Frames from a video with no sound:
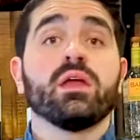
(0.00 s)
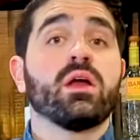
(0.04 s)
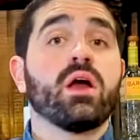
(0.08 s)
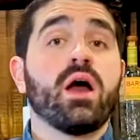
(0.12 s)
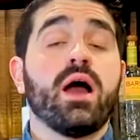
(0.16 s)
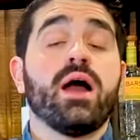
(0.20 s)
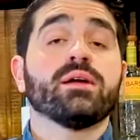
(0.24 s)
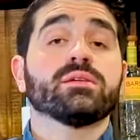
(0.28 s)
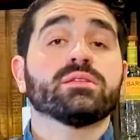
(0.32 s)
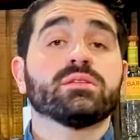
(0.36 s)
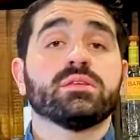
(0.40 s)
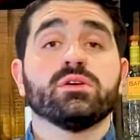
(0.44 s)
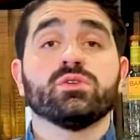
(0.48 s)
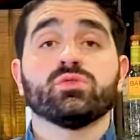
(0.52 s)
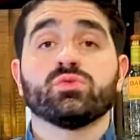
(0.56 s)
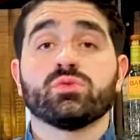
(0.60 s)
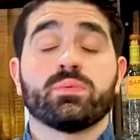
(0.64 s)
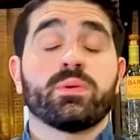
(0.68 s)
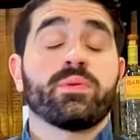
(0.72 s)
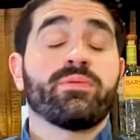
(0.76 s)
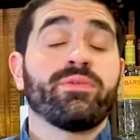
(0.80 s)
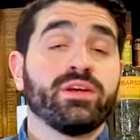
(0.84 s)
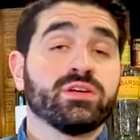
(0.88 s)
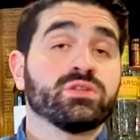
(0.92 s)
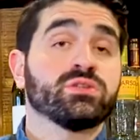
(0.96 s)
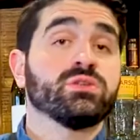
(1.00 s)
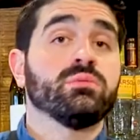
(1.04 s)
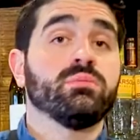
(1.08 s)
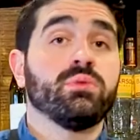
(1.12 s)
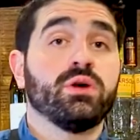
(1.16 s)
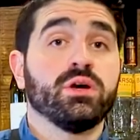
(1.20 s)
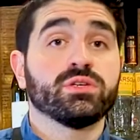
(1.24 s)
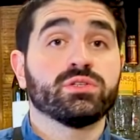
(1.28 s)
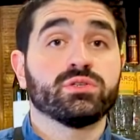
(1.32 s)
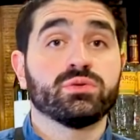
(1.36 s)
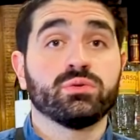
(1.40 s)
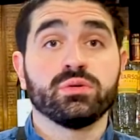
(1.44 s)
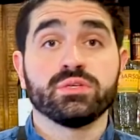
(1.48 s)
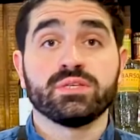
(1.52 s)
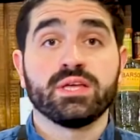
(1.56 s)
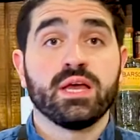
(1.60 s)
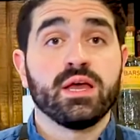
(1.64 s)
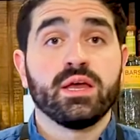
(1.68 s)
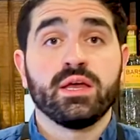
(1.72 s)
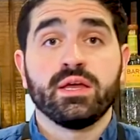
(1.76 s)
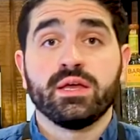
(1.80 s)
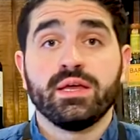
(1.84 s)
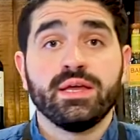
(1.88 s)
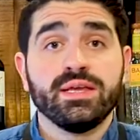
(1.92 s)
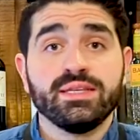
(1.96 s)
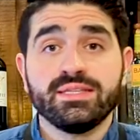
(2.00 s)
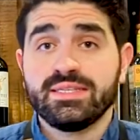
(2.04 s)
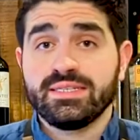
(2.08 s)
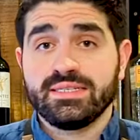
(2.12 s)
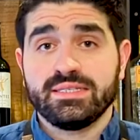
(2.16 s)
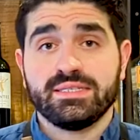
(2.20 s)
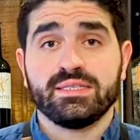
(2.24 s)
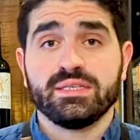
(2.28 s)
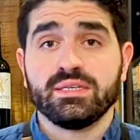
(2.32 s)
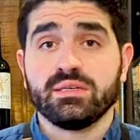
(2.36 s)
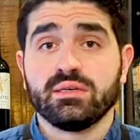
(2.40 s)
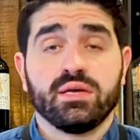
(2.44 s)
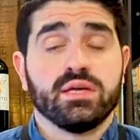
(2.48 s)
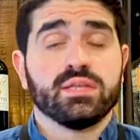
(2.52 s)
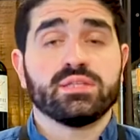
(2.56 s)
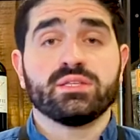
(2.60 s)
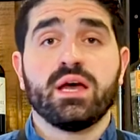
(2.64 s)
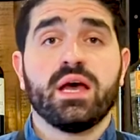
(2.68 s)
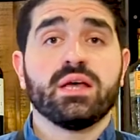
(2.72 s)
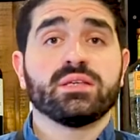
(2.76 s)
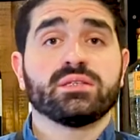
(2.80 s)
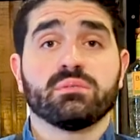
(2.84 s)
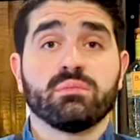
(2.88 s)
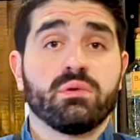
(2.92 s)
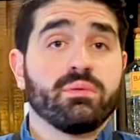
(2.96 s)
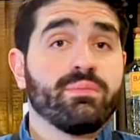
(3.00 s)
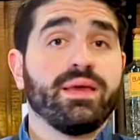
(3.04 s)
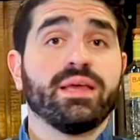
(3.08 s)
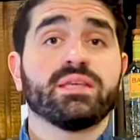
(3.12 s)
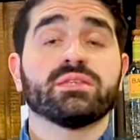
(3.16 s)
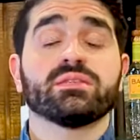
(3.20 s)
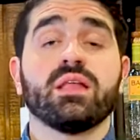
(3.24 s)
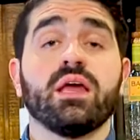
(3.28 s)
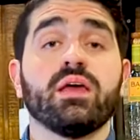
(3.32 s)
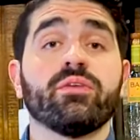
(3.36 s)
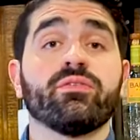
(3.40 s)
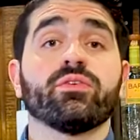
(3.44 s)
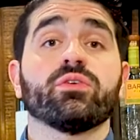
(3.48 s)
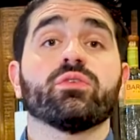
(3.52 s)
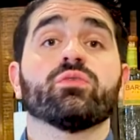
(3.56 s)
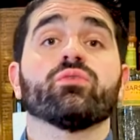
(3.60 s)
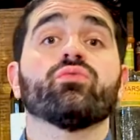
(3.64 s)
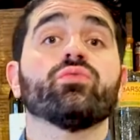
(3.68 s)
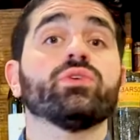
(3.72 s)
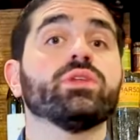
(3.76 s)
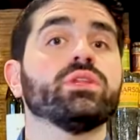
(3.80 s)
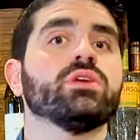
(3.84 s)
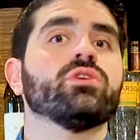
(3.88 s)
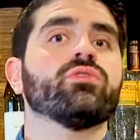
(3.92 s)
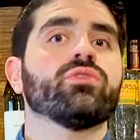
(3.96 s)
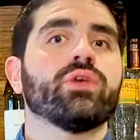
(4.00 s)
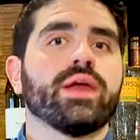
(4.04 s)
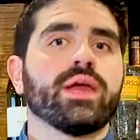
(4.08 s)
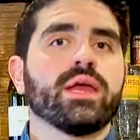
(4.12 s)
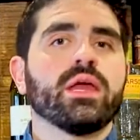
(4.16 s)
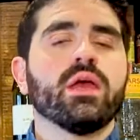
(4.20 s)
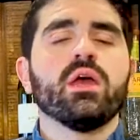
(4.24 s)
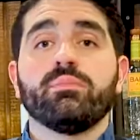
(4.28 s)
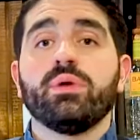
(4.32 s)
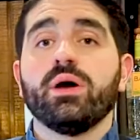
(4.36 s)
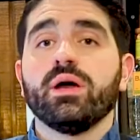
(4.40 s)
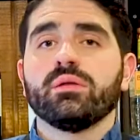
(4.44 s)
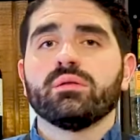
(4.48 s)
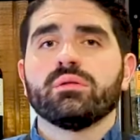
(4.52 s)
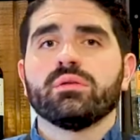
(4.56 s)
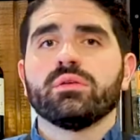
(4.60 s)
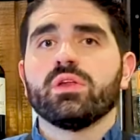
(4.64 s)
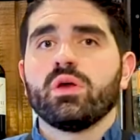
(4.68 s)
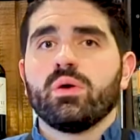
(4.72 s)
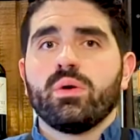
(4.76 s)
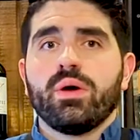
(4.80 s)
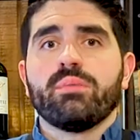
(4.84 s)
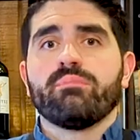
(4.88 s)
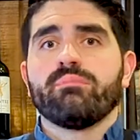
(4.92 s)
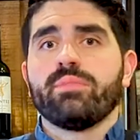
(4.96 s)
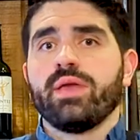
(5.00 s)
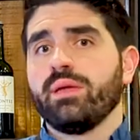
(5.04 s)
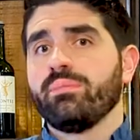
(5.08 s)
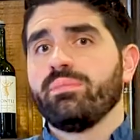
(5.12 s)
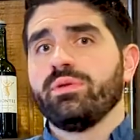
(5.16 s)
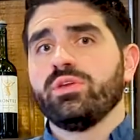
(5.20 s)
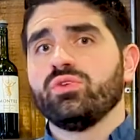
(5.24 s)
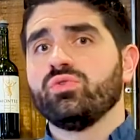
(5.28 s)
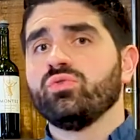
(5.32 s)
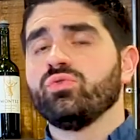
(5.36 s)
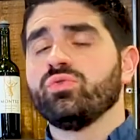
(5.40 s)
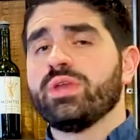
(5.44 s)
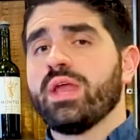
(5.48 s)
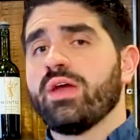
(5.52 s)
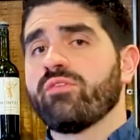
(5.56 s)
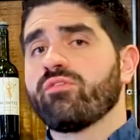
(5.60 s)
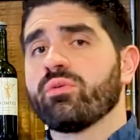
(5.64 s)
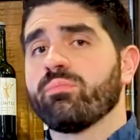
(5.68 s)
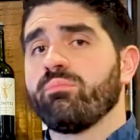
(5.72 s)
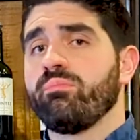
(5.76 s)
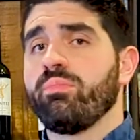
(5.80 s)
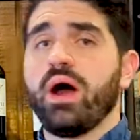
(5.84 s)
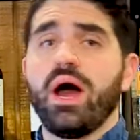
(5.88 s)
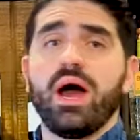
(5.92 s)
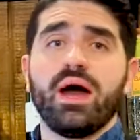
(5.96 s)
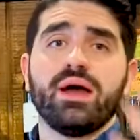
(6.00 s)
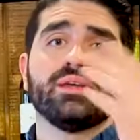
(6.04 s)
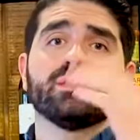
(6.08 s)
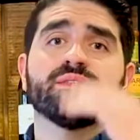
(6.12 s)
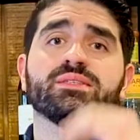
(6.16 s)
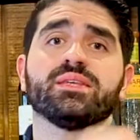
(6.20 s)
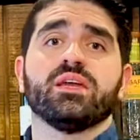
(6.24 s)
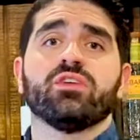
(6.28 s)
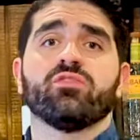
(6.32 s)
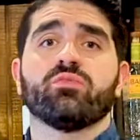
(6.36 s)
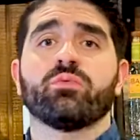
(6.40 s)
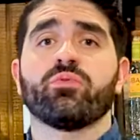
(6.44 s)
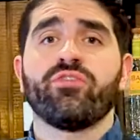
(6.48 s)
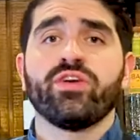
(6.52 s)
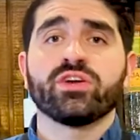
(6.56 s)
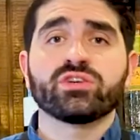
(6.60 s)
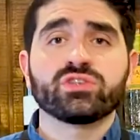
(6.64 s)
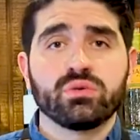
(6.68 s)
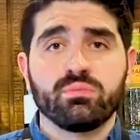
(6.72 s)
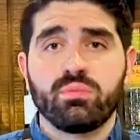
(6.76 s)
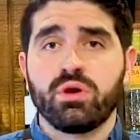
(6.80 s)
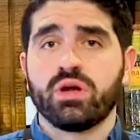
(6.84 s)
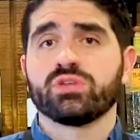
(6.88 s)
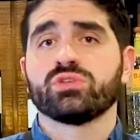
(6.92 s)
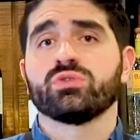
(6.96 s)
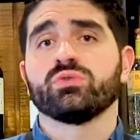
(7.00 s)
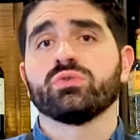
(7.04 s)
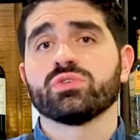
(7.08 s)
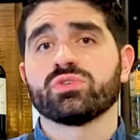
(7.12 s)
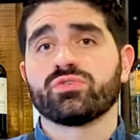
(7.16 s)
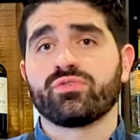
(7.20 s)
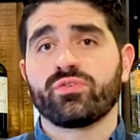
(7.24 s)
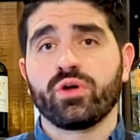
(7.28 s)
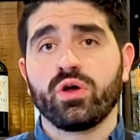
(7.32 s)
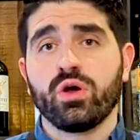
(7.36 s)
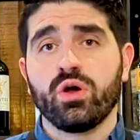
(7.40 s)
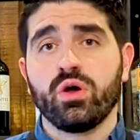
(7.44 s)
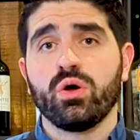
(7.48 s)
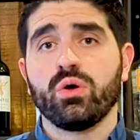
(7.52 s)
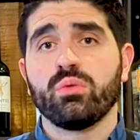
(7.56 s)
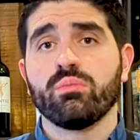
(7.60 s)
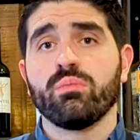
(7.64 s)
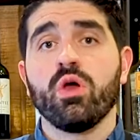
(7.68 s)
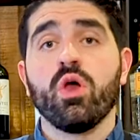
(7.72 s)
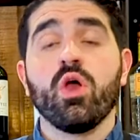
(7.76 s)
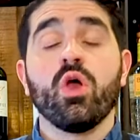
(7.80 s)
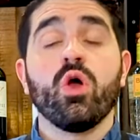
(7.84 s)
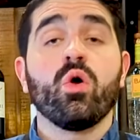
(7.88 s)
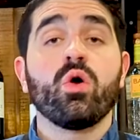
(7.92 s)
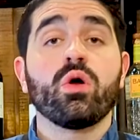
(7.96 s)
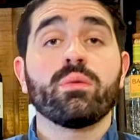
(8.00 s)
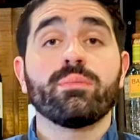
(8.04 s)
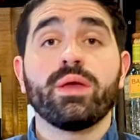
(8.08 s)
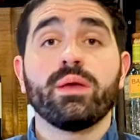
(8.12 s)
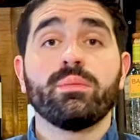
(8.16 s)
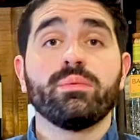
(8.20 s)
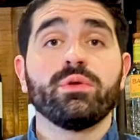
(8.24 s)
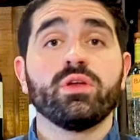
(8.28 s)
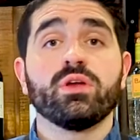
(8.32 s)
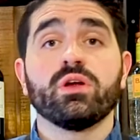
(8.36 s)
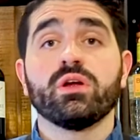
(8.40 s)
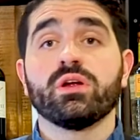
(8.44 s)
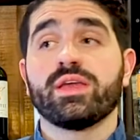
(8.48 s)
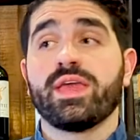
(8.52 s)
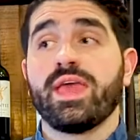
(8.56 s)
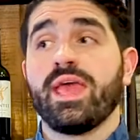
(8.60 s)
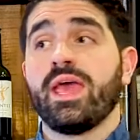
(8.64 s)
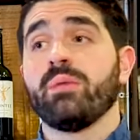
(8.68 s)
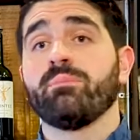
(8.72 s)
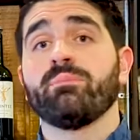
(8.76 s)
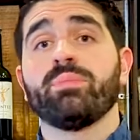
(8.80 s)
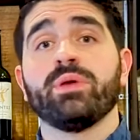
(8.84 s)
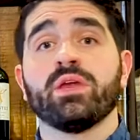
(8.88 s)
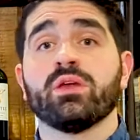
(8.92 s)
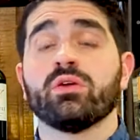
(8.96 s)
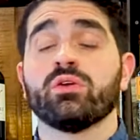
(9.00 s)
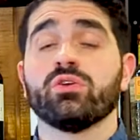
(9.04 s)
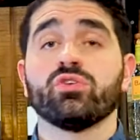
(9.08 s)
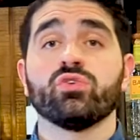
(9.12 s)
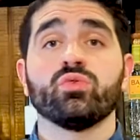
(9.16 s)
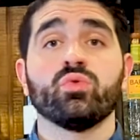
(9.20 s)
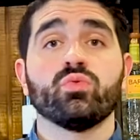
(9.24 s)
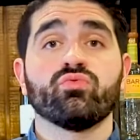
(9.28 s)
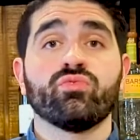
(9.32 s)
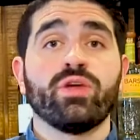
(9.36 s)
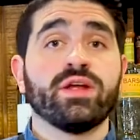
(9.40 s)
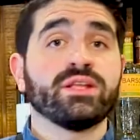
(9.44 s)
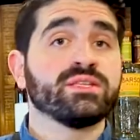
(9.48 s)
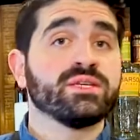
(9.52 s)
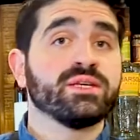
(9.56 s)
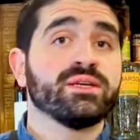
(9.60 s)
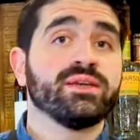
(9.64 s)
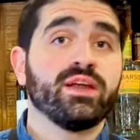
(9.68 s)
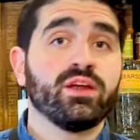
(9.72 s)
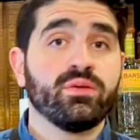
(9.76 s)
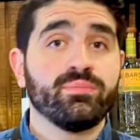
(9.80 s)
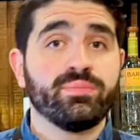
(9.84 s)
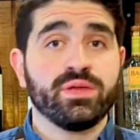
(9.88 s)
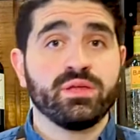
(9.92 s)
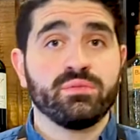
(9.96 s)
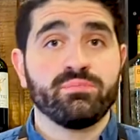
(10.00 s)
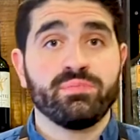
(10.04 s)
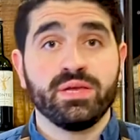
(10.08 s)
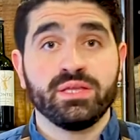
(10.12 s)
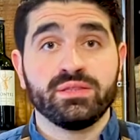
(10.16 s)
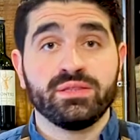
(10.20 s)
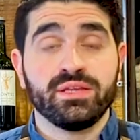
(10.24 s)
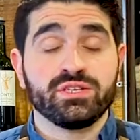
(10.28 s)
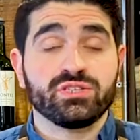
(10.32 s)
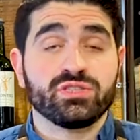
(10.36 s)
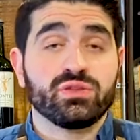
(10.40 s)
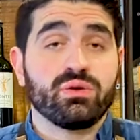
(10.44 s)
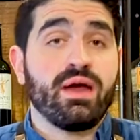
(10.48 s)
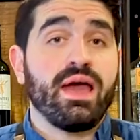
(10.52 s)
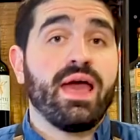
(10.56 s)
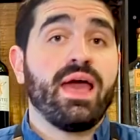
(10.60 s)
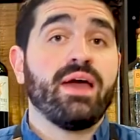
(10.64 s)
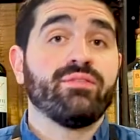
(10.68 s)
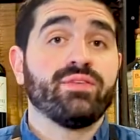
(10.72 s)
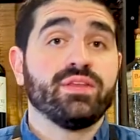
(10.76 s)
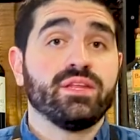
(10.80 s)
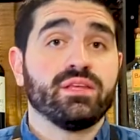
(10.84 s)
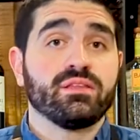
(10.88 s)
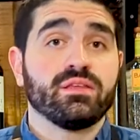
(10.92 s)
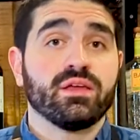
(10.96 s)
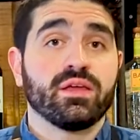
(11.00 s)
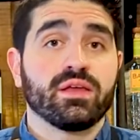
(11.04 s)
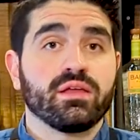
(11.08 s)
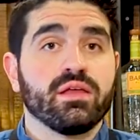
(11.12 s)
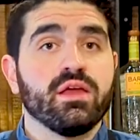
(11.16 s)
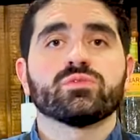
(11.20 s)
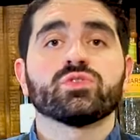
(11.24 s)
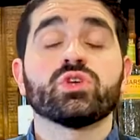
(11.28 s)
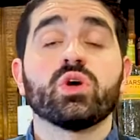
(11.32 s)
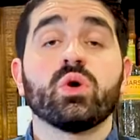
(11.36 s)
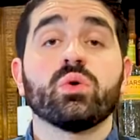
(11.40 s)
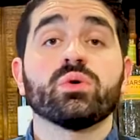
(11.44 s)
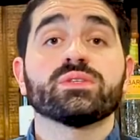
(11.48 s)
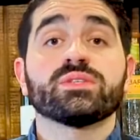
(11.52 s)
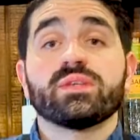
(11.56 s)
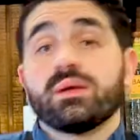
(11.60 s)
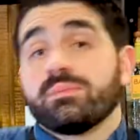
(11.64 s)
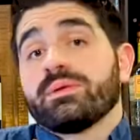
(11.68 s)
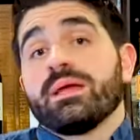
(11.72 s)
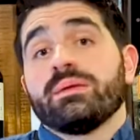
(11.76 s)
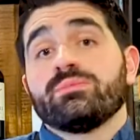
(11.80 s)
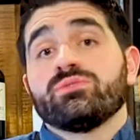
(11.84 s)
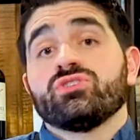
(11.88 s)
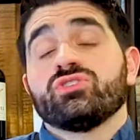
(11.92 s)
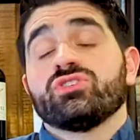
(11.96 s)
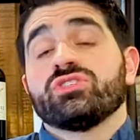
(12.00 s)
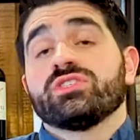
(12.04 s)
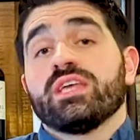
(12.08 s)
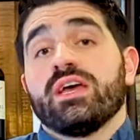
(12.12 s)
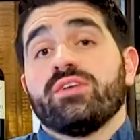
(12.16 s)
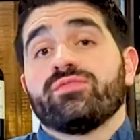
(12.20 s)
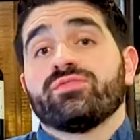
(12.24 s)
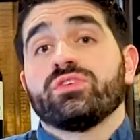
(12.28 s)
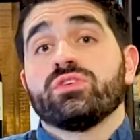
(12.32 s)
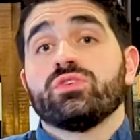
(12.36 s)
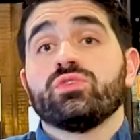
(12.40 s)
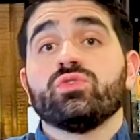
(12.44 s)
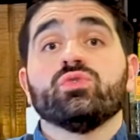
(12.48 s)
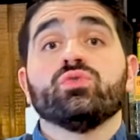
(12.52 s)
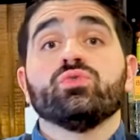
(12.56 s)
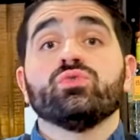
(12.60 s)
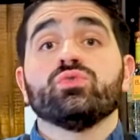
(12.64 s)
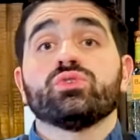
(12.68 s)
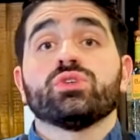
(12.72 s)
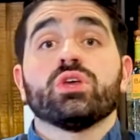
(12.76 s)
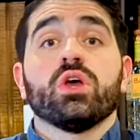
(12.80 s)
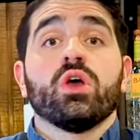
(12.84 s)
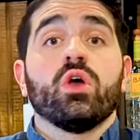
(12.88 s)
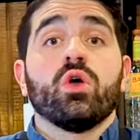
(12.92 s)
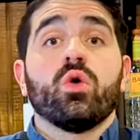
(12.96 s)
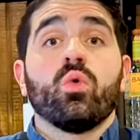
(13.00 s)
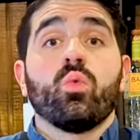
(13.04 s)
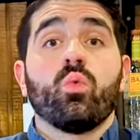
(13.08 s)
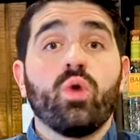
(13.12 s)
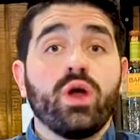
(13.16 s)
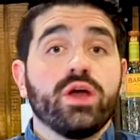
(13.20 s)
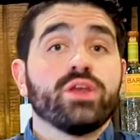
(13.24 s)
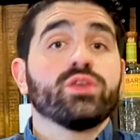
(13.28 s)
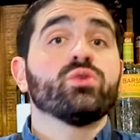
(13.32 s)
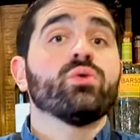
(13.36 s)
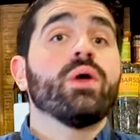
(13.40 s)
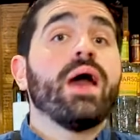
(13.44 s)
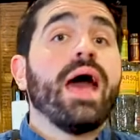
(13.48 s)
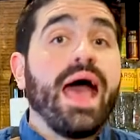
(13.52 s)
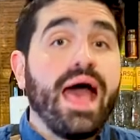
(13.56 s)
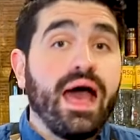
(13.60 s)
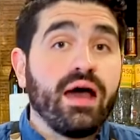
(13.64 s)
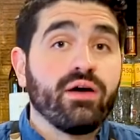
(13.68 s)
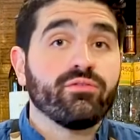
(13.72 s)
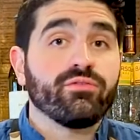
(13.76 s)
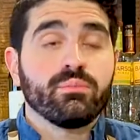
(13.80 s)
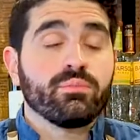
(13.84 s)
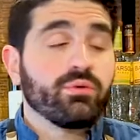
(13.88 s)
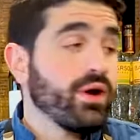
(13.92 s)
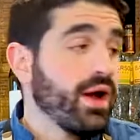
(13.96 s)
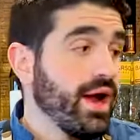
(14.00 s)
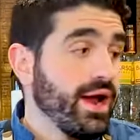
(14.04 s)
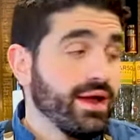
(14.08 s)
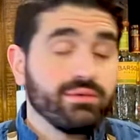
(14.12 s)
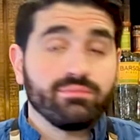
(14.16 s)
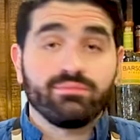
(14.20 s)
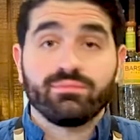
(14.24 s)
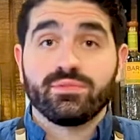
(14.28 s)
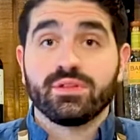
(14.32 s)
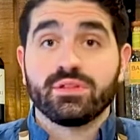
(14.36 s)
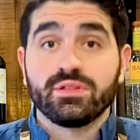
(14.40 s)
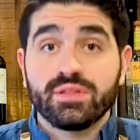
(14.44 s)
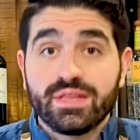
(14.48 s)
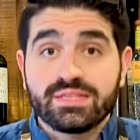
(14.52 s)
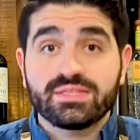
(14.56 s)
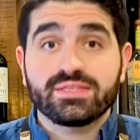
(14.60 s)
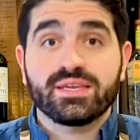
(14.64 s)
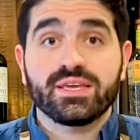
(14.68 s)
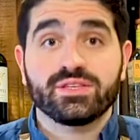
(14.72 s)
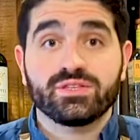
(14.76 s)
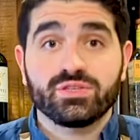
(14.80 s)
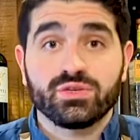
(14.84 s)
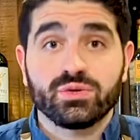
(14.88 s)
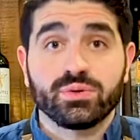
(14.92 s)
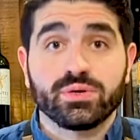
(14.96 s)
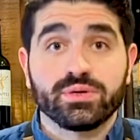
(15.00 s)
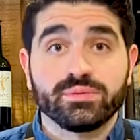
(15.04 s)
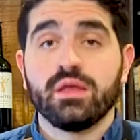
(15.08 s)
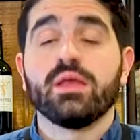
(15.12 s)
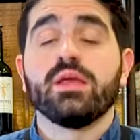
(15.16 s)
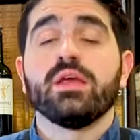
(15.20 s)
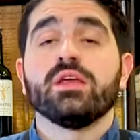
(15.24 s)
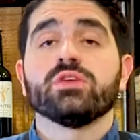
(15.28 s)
cocktails with professional bar tools is easy. It's awesome. It makes life really great. But you know what? Maybe you never bought a set of professional bar tools for home, or maybe you're camping or you rented an Airbnb, they just don't have anything. So sometimes you just have to use what you have. But all right, let's get to it.